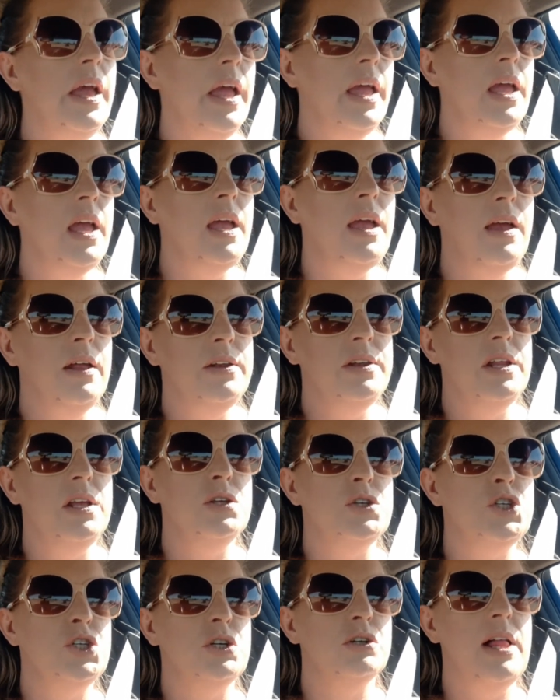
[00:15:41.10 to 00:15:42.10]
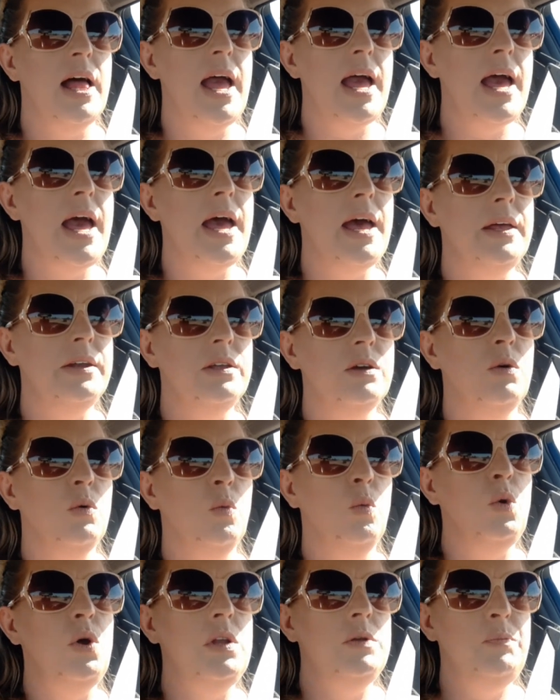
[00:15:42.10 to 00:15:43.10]
And she'll
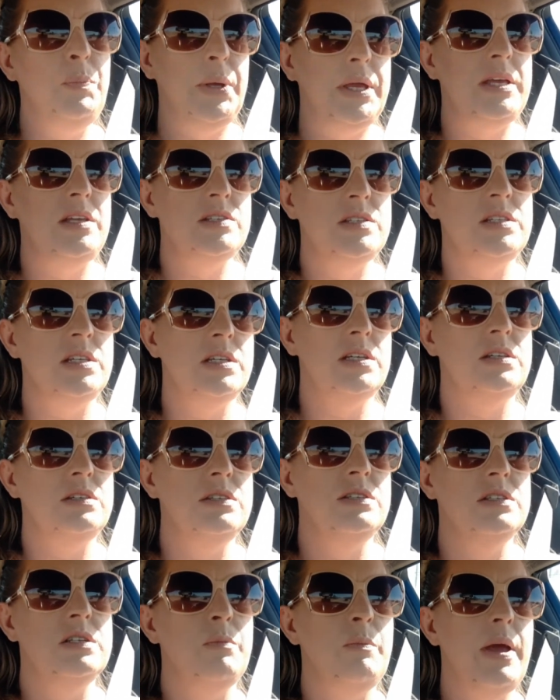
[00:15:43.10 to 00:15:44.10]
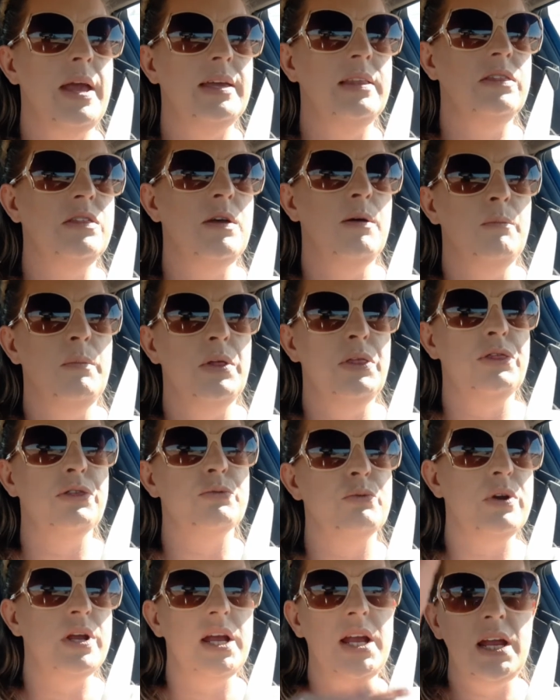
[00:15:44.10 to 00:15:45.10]
add wood pieces to make them a
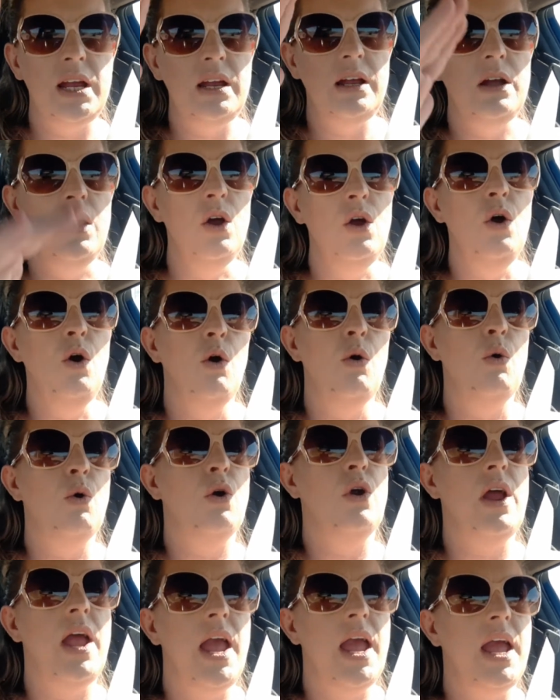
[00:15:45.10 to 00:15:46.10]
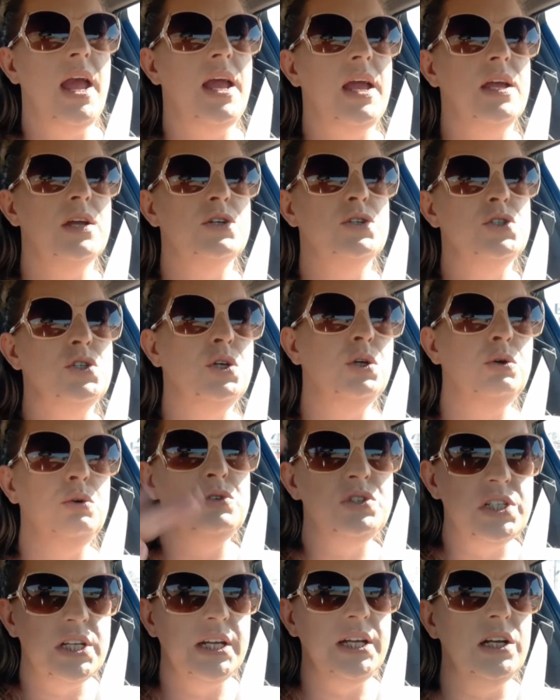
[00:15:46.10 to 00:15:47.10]
three or a
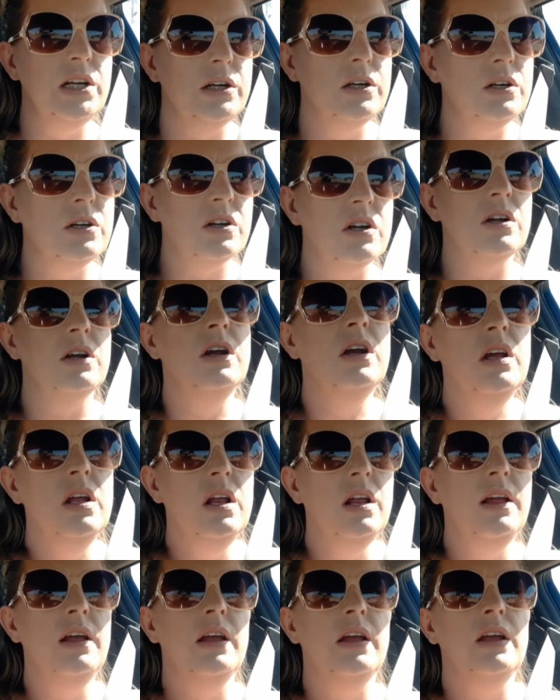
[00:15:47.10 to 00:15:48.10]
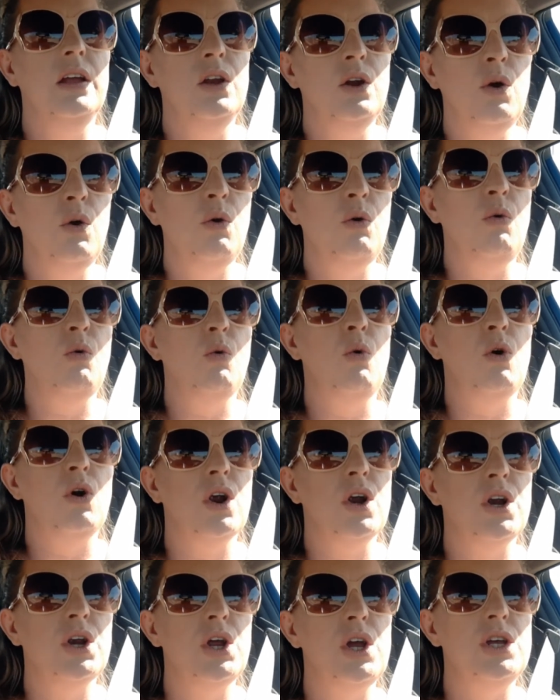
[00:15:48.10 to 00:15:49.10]
two tier, you know,
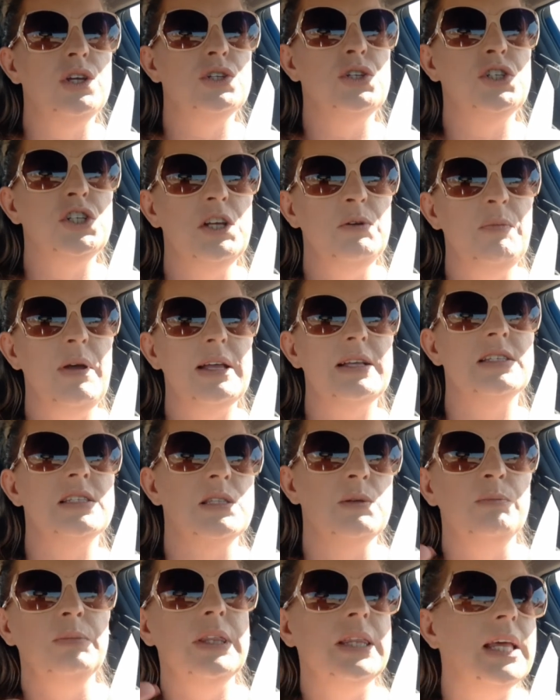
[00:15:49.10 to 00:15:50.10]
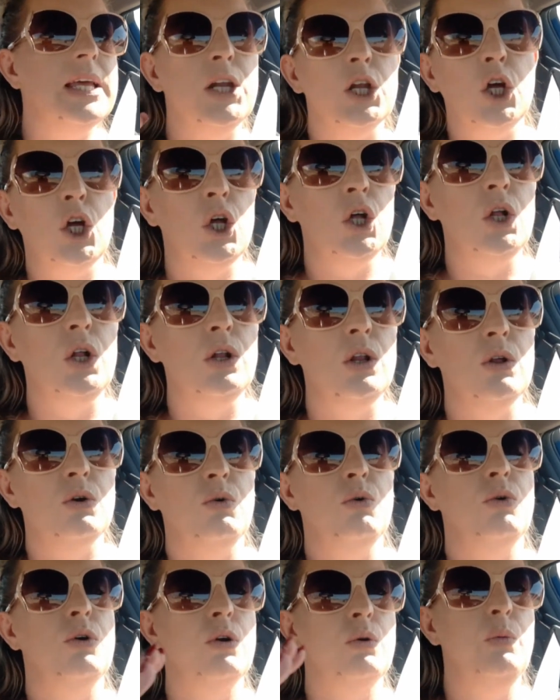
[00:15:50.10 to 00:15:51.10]
or she makes them little
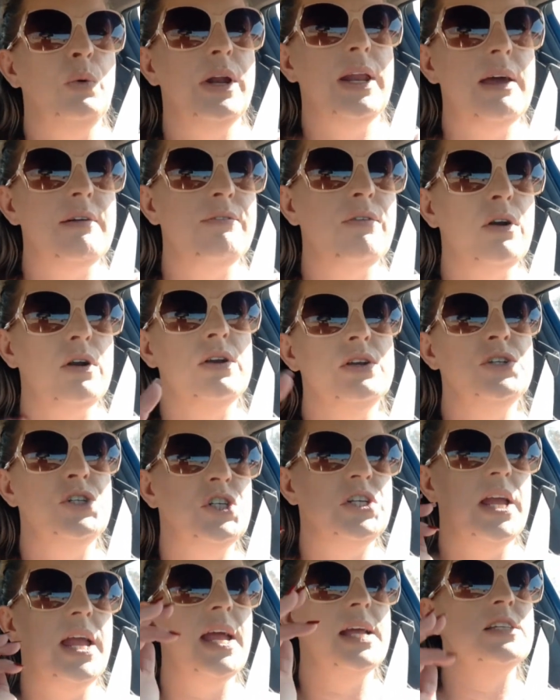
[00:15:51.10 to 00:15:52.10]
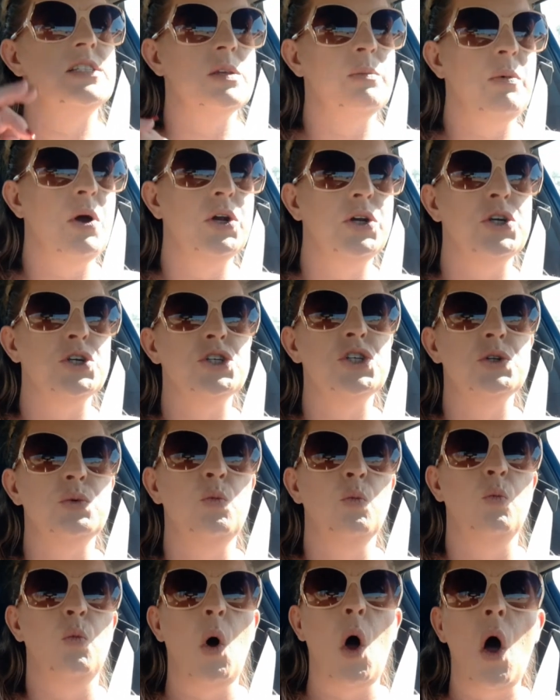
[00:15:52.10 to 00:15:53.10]
or whatever and she hangs them on her
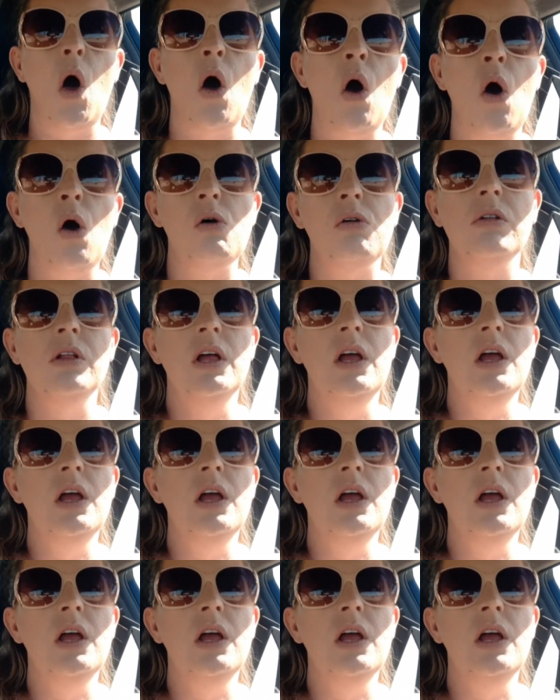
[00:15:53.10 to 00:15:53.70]
wall.